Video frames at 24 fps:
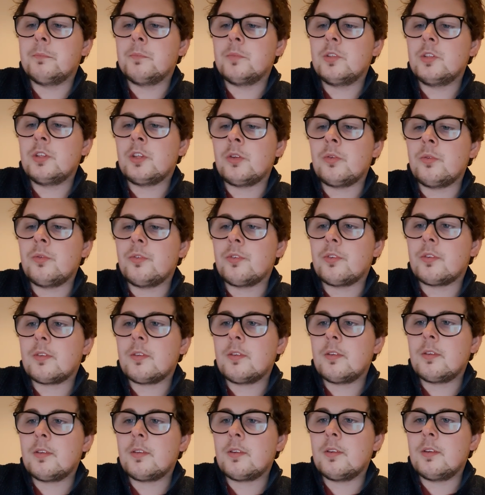use
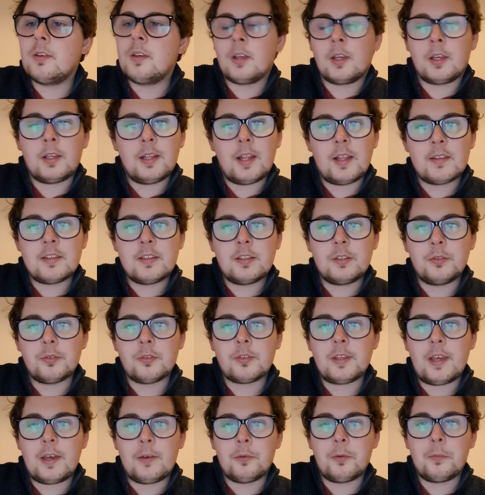a classical
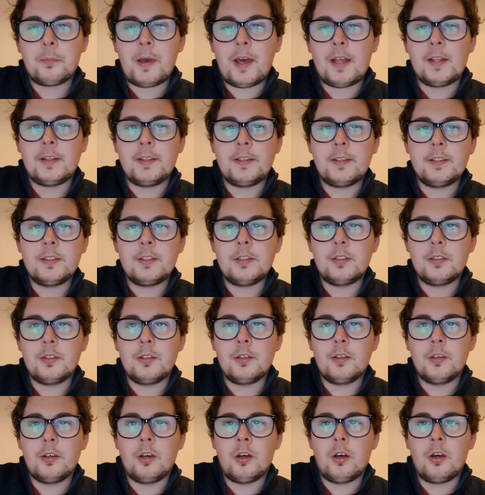sound palette
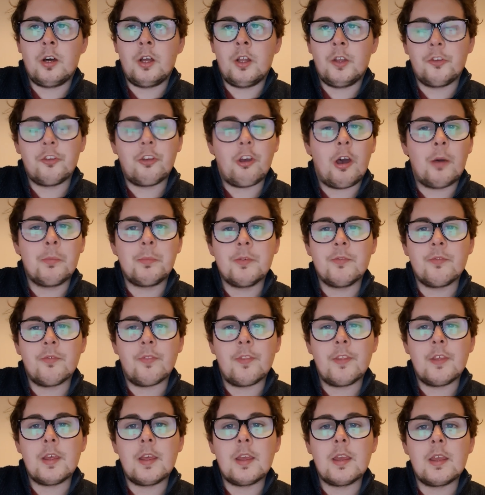on top of
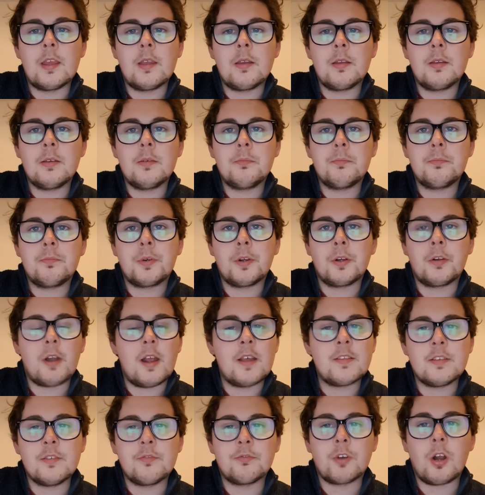the
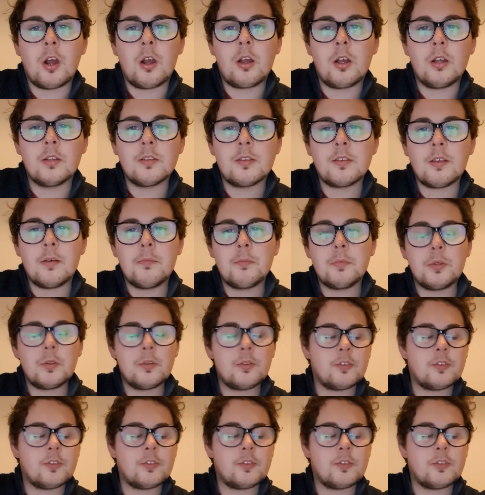progressive rock ensemble.